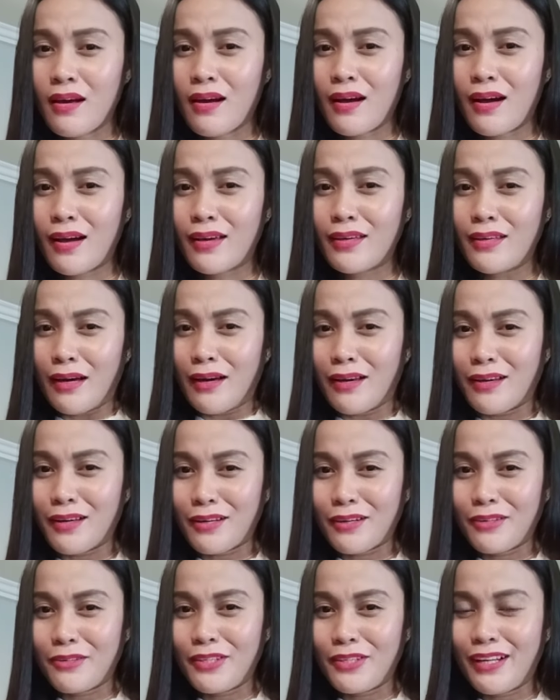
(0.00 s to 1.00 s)
I
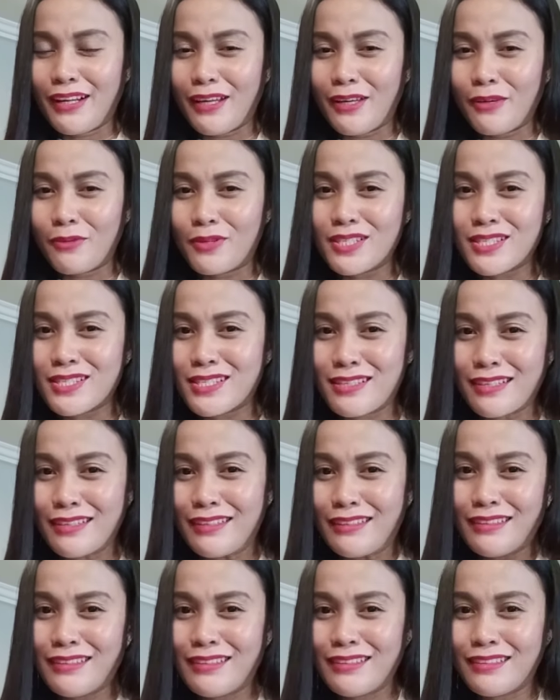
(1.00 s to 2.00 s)
really was
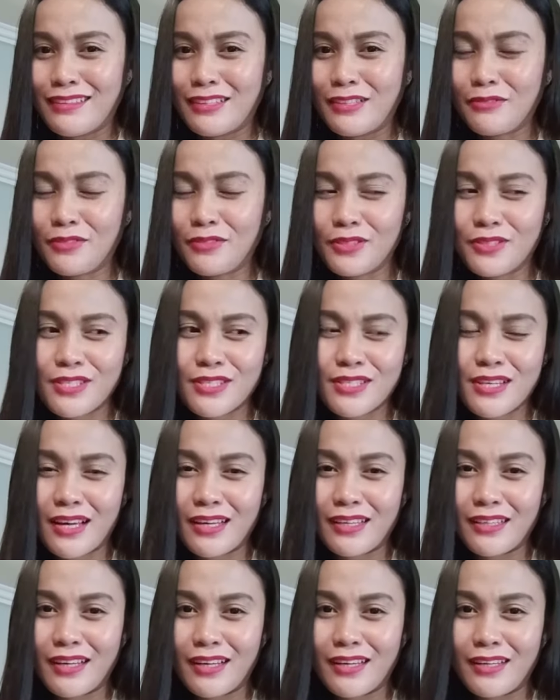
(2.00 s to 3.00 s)
nervous.
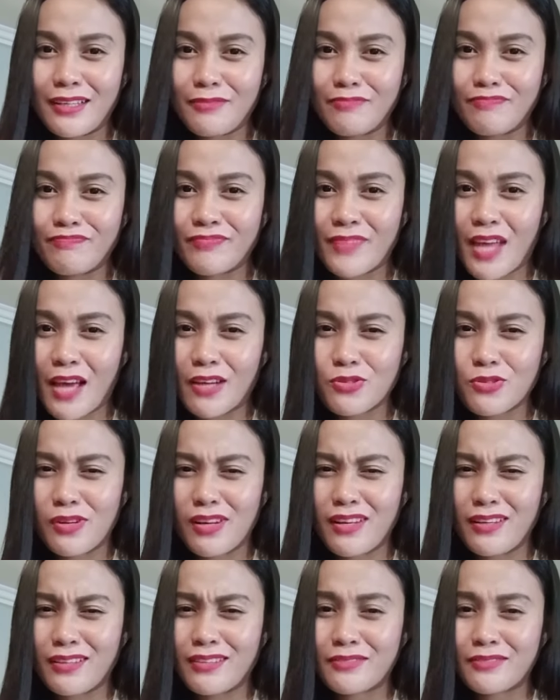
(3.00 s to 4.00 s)
I
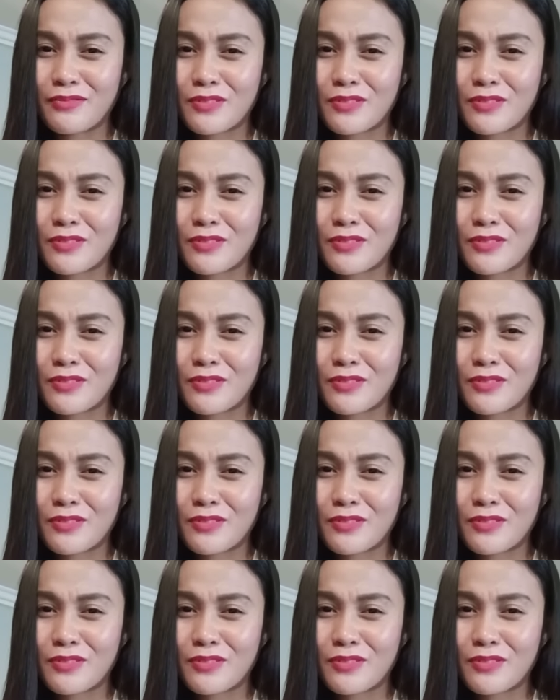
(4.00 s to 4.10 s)
actually